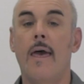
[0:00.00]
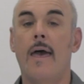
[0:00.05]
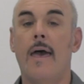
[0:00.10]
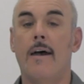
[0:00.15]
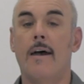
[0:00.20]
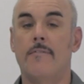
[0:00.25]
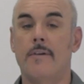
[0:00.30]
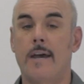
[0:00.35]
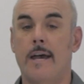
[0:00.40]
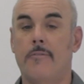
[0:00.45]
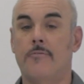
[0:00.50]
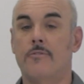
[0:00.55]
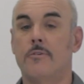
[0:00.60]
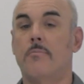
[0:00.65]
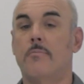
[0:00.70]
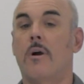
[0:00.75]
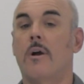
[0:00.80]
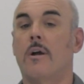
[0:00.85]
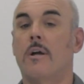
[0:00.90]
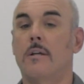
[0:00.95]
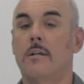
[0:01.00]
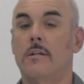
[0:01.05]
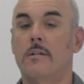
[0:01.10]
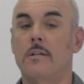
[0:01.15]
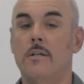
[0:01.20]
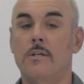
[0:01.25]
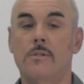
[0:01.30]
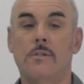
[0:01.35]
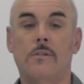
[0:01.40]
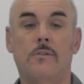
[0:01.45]
have aftermarket
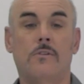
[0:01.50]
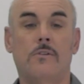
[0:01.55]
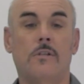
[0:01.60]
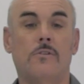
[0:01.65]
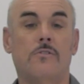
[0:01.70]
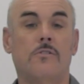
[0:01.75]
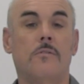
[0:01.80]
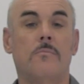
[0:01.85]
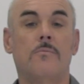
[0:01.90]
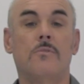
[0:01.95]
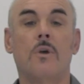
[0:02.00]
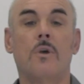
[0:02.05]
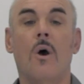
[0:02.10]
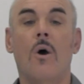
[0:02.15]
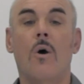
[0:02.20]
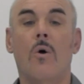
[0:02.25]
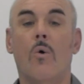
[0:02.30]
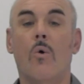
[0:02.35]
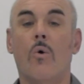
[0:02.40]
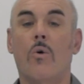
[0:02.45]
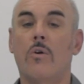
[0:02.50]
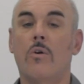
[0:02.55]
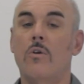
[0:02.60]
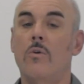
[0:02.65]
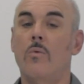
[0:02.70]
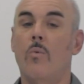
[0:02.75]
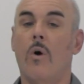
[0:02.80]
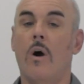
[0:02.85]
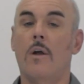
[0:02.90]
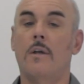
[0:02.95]
ignition systems, or who
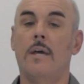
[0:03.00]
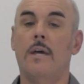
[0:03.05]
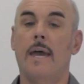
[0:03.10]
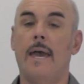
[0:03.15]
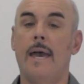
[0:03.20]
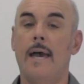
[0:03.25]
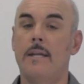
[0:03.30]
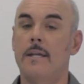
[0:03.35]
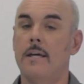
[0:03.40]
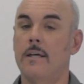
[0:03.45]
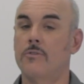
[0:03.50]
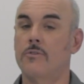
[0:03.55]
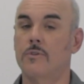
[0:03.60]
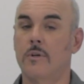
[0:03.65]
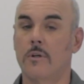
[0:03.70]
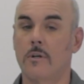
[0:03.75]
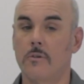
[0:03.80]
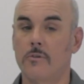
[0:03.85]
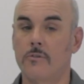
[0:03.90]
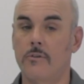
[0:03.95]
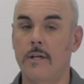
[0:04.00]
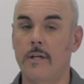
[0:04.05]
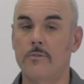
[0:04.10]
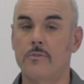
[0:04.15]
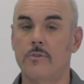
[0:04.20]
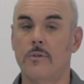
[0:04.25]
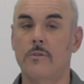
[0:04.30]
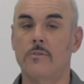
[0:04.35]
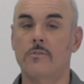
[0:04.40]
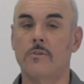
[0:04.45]
want to add external
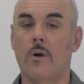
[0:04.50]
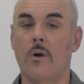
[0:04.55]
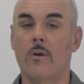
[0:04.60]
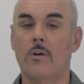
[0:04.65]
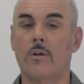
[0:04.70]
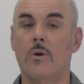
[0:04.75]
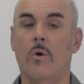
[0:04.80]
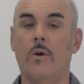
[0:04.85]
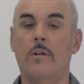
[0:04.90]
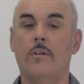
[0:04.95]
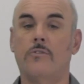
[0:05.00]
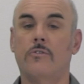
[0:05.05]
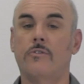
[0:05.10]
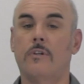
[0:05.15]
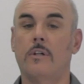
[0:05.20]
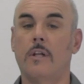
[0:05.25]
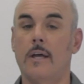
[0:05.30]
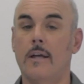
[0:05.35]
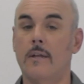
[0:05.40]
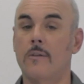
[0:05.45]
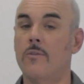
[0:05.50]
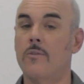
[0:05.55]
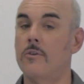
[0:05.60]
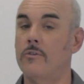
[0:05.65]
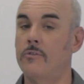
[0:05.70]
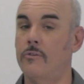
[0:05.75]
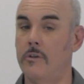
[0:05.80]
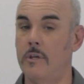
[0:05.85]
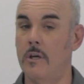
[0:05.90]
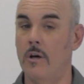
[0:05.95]
sensors are going to select the
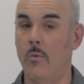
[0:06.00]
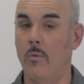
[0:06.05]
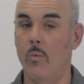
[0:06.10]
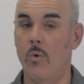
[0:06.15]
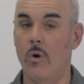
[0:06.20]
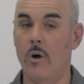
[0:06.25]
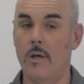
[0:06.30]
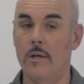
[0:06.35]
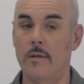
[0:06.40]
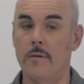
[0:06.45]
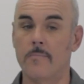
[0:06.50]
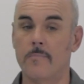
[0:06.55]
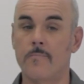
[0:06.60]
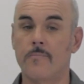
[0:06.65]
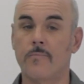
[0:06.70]
CL1.